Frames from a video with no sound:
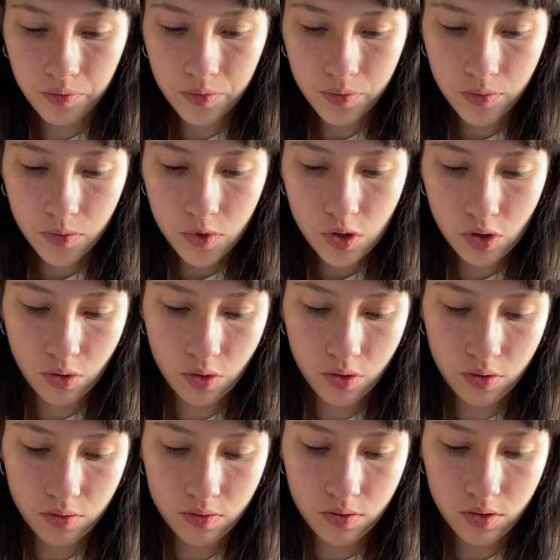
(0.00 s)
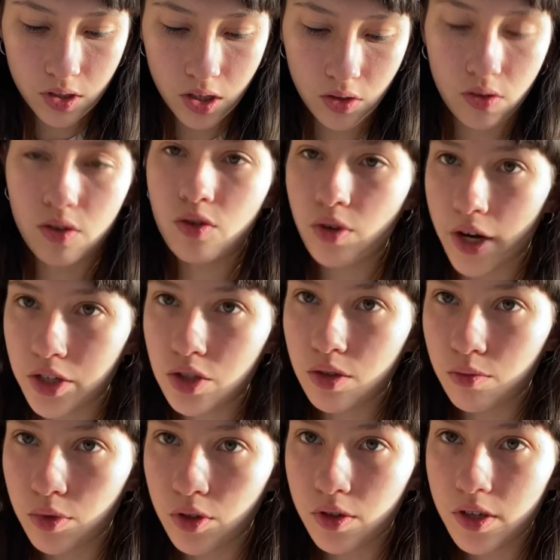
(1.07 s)
So the crash
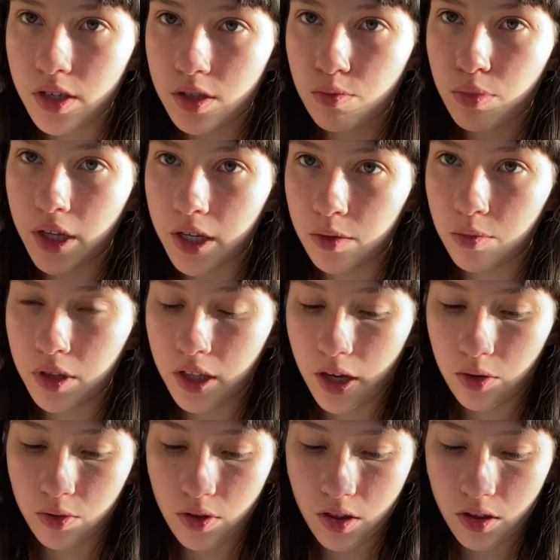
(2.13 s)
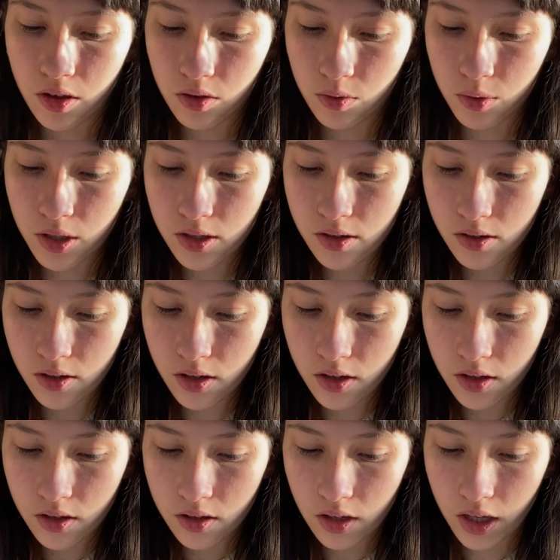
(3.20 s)
cymbal is played a bit louder than the other ones,
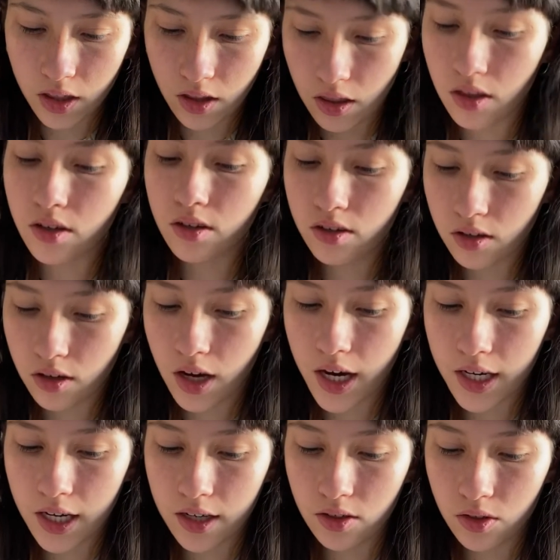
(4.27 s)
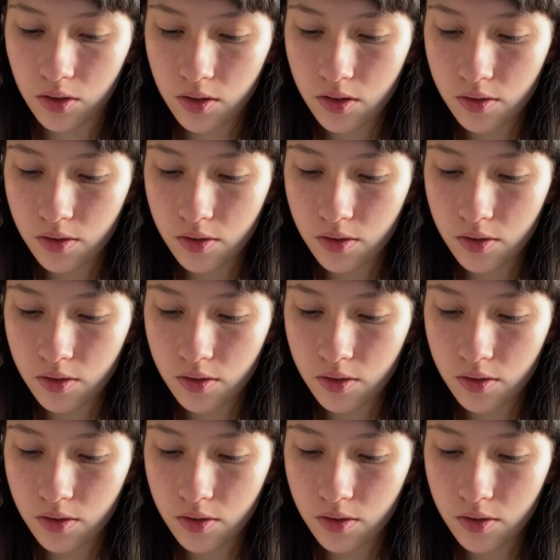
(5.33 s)
than the hi-hat notes.